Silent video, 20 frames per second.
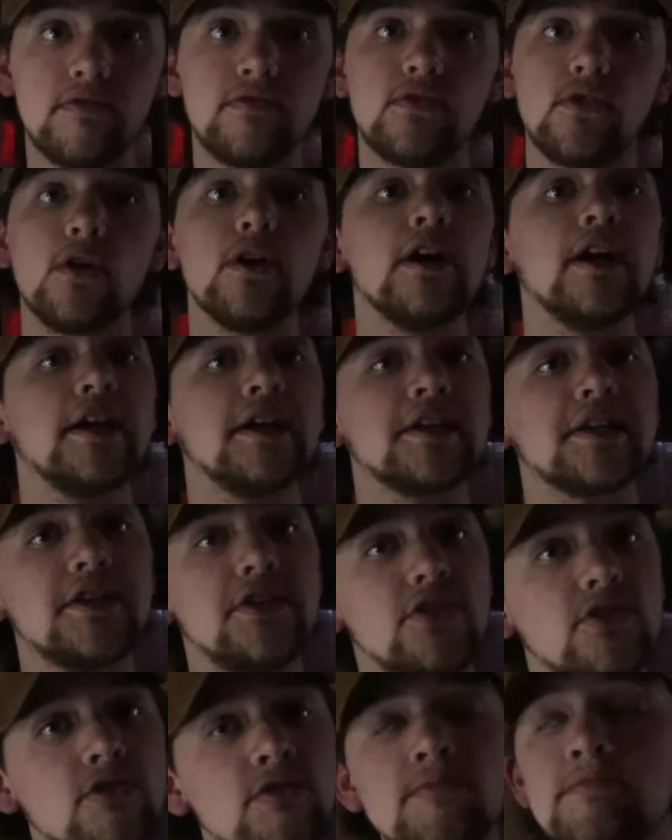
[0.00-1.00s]
4a
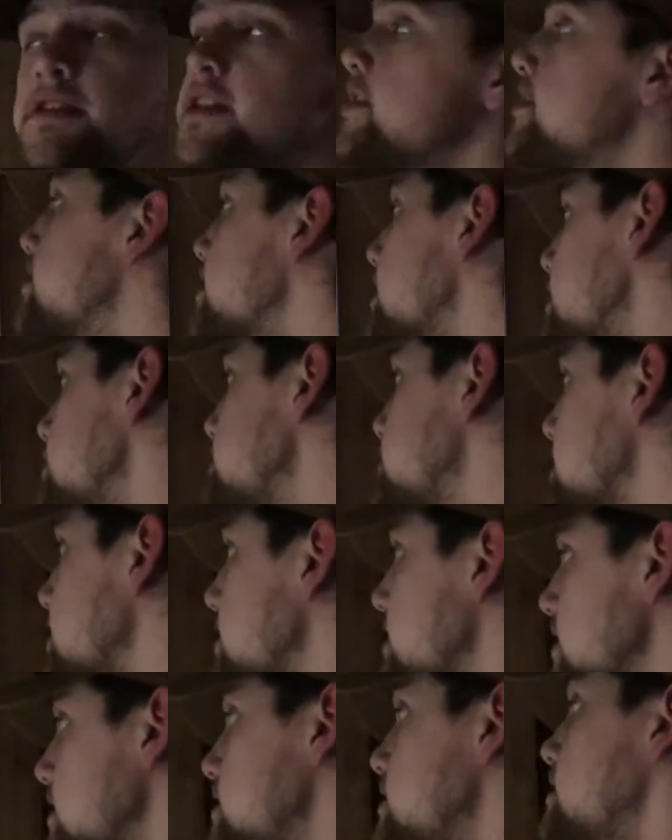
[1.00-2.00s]
cubed times
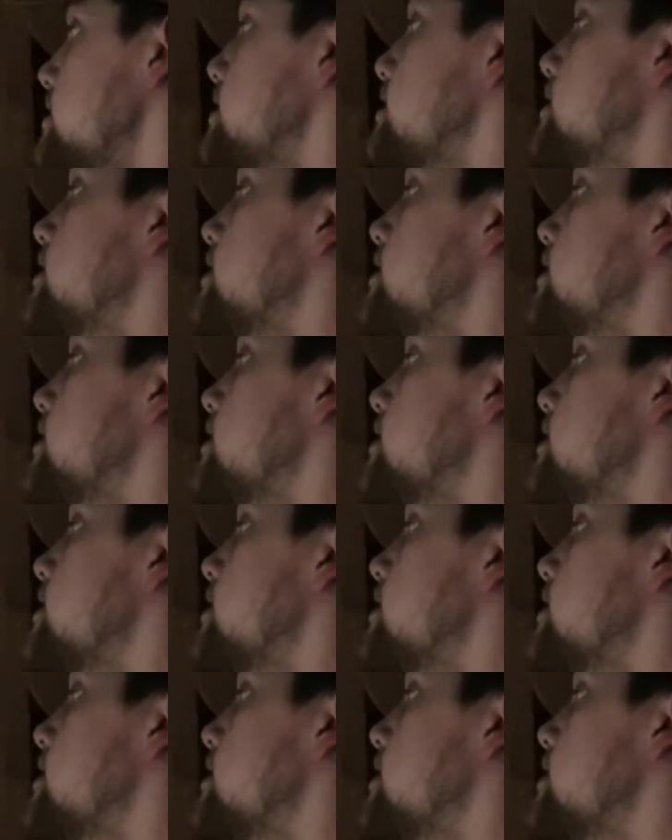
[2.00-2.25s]
a,